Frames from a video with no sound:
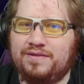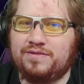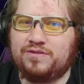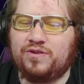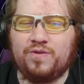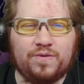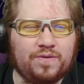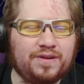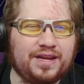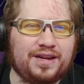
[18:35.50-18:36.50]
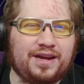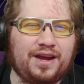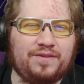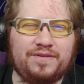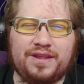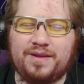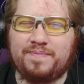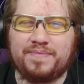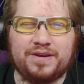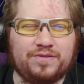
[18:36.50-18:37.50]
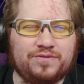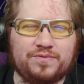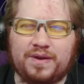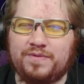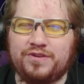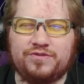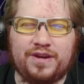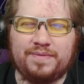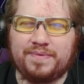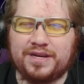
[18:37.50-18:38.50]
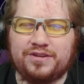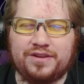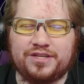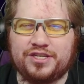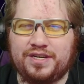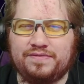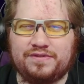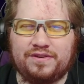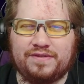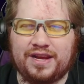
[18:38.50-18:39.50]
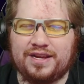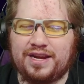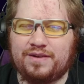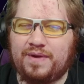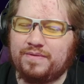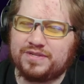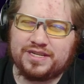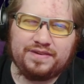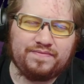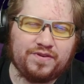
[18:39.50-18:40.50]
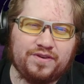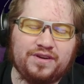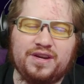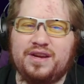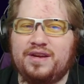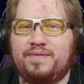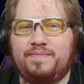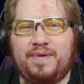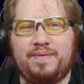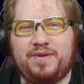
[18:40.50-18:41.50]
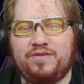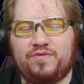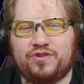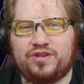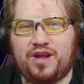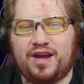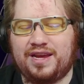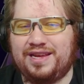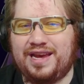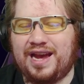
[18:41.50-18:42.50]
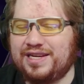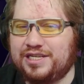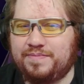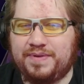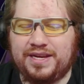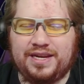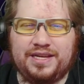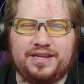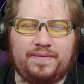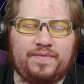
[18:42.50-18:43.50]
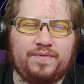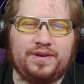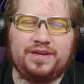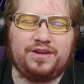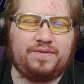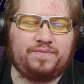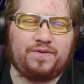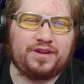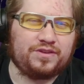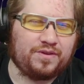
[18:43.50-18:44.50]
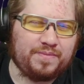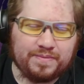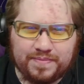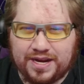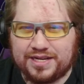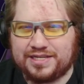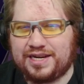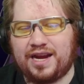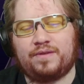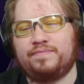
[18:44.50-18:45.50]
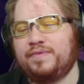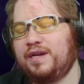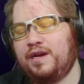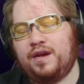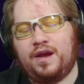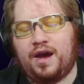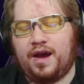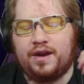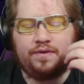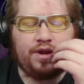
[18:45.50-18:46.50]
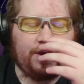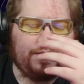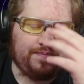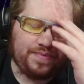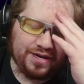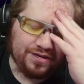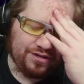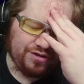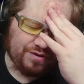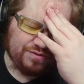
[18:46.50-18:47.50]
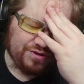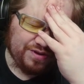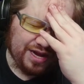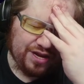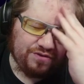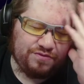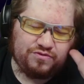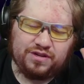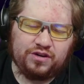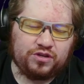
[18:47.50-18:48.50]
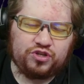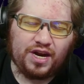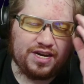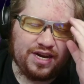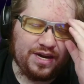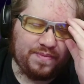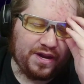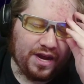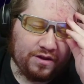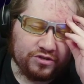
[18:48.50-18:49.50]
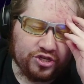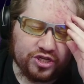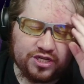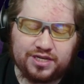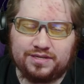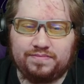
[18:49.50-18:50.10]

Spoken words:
cool. And other than the Bills, why would you trade a pick to the Chiefs so they can take a wide receiver? Maybe you just thought, yeah, he's speedy. Worthy's going to be a bust. I don't know, but you don't do that. You literally trade it to anybody else just to,